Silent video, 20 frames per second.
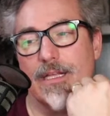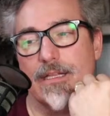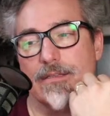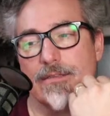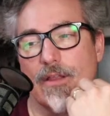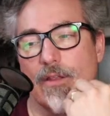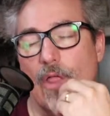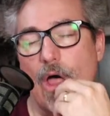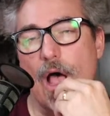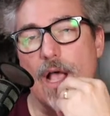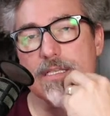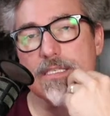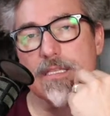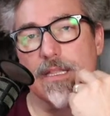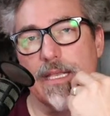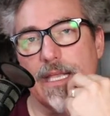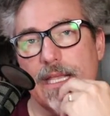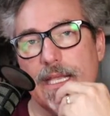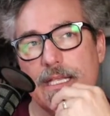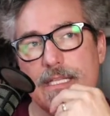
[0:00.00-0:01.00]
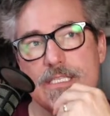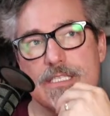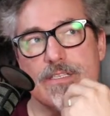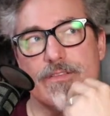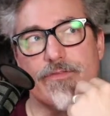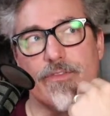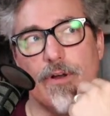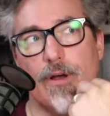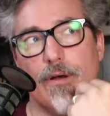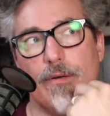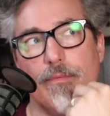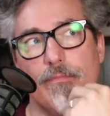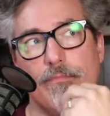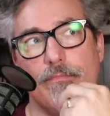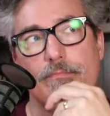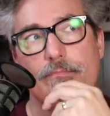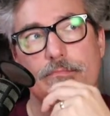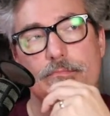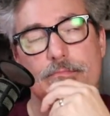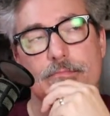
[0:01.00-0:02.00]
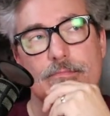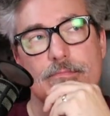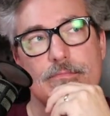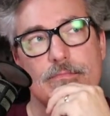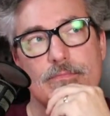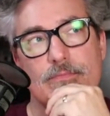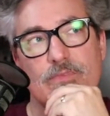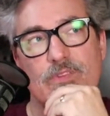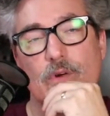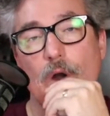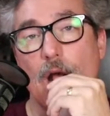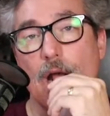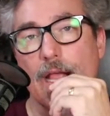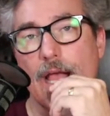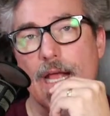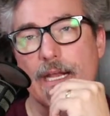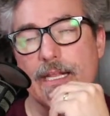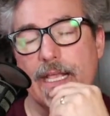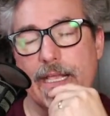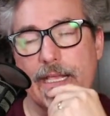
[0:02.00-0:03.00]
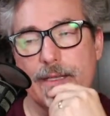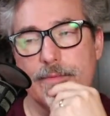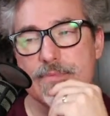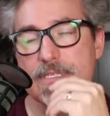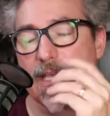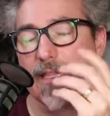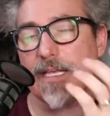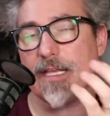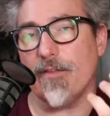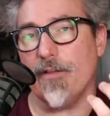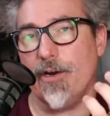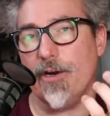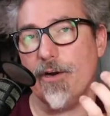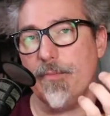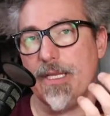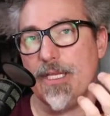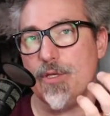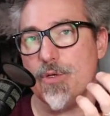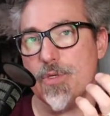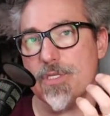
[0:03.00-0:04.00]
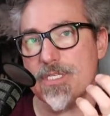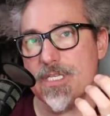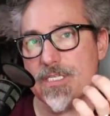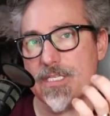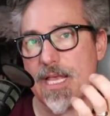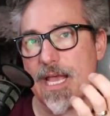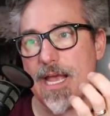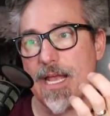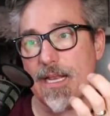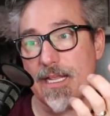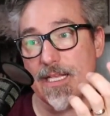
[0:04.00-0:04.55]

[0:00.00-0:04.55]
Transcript: The Lost Lands from Frog God Games, I think Laramie uses that.